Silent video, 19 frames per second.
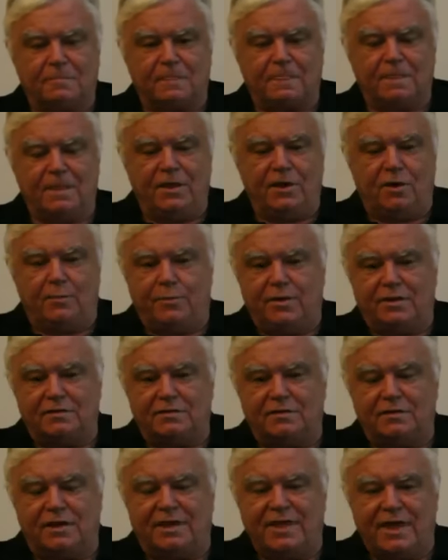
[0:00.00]
You know, but
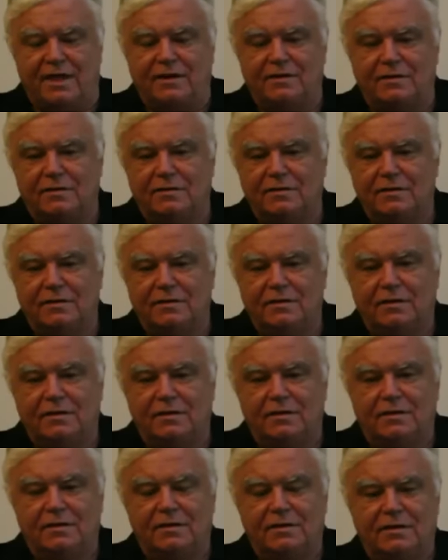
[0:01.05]
again,
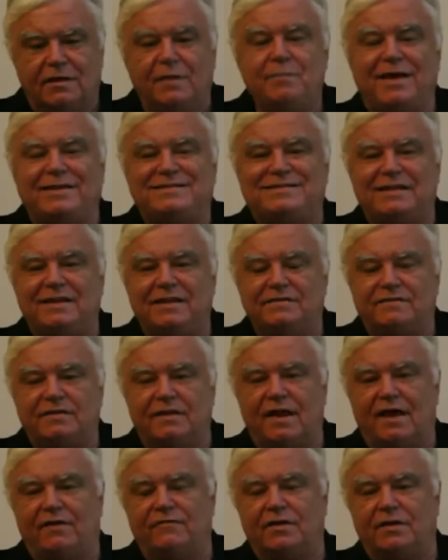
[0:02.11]
it makes it easier
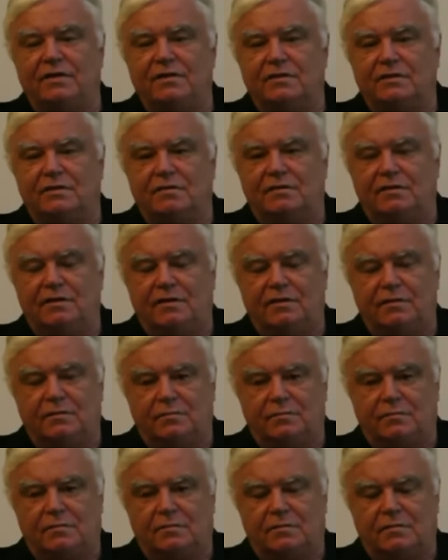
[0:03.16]
having the
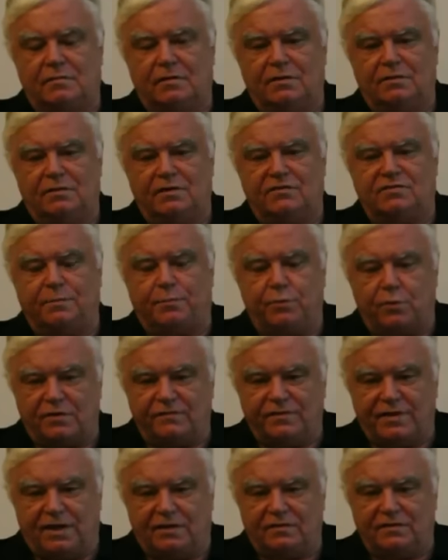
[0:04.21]
support of
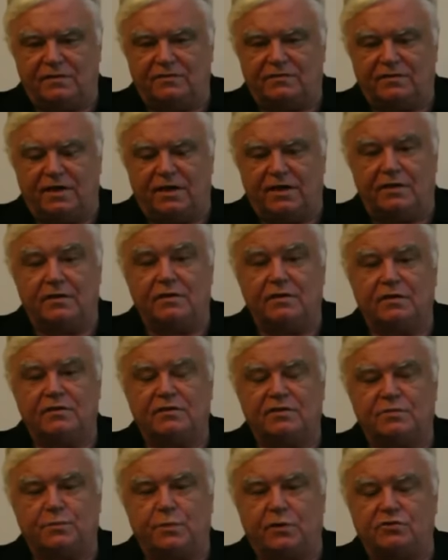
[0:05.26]
the elders and
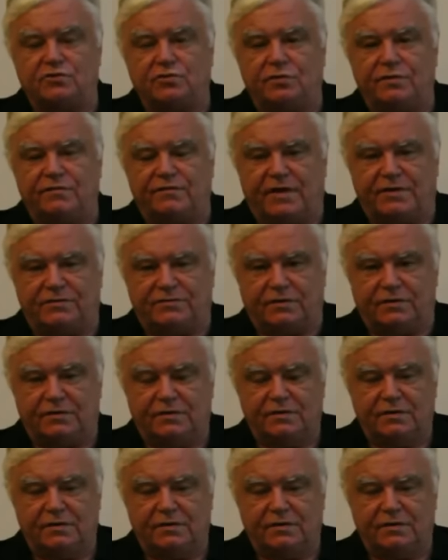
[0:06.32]
spiritual advisor,